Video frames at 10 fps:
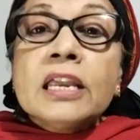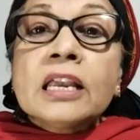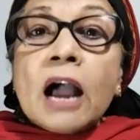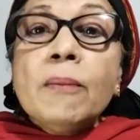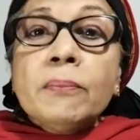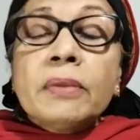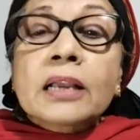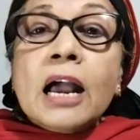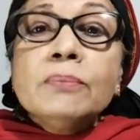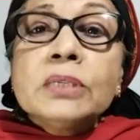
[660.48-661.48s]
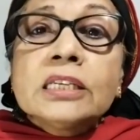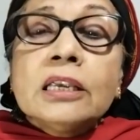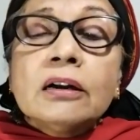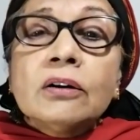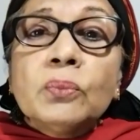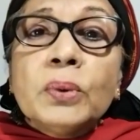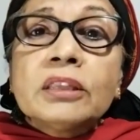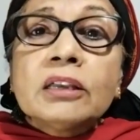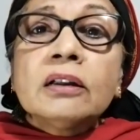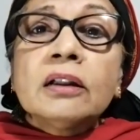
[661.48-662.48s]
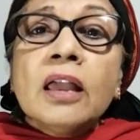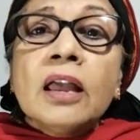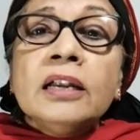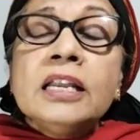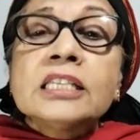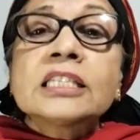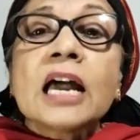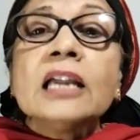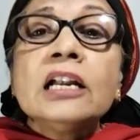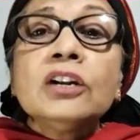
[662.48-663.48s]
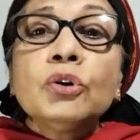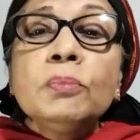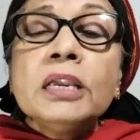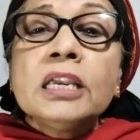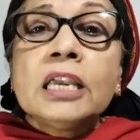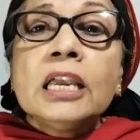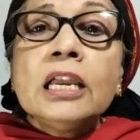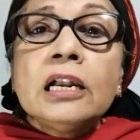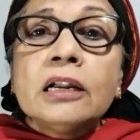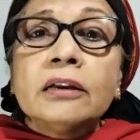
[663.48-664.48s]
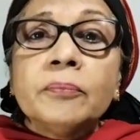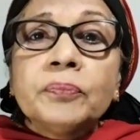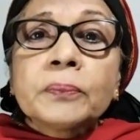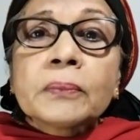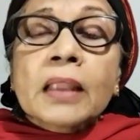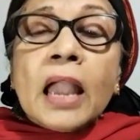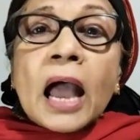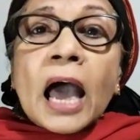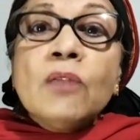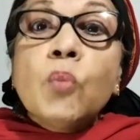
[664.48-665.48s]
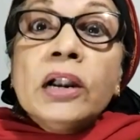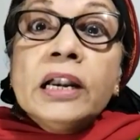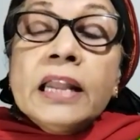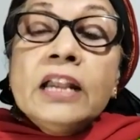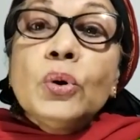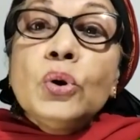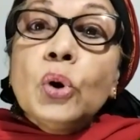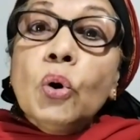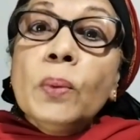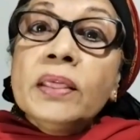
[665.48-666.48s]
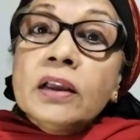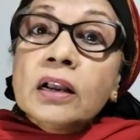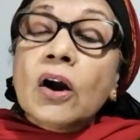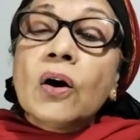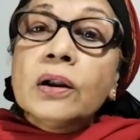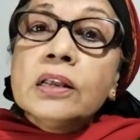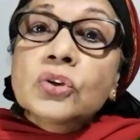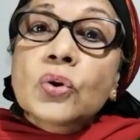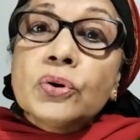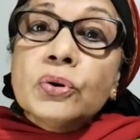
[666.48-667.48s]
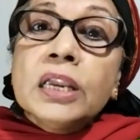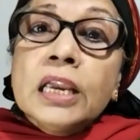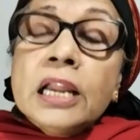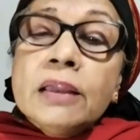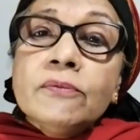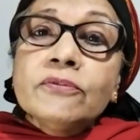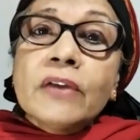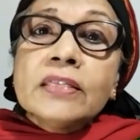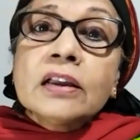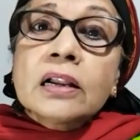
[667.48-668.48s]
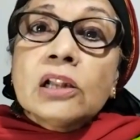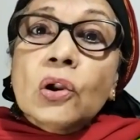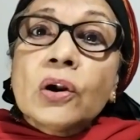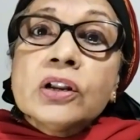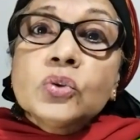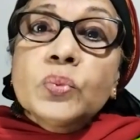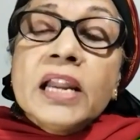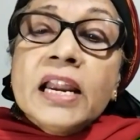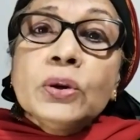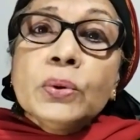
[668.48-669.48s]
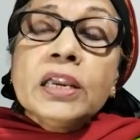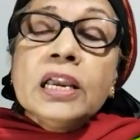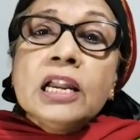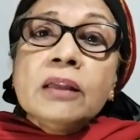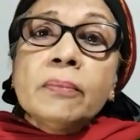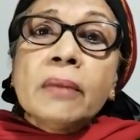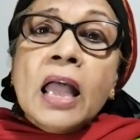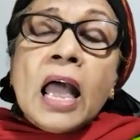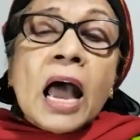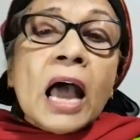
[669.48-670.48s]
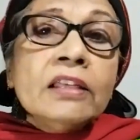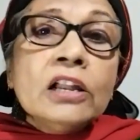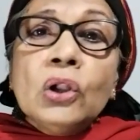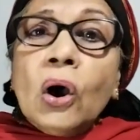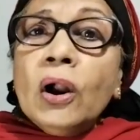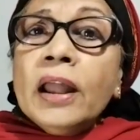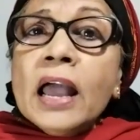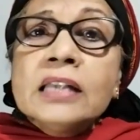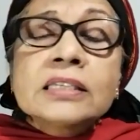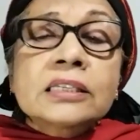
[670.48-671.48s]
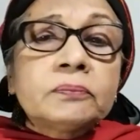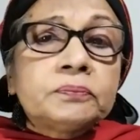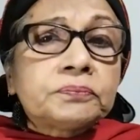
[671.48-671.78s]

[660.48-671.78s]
he comes here with a desire to be healed and wanting to know whether God is going to heal him, whether the Lord is willing to heal him. And the Lord has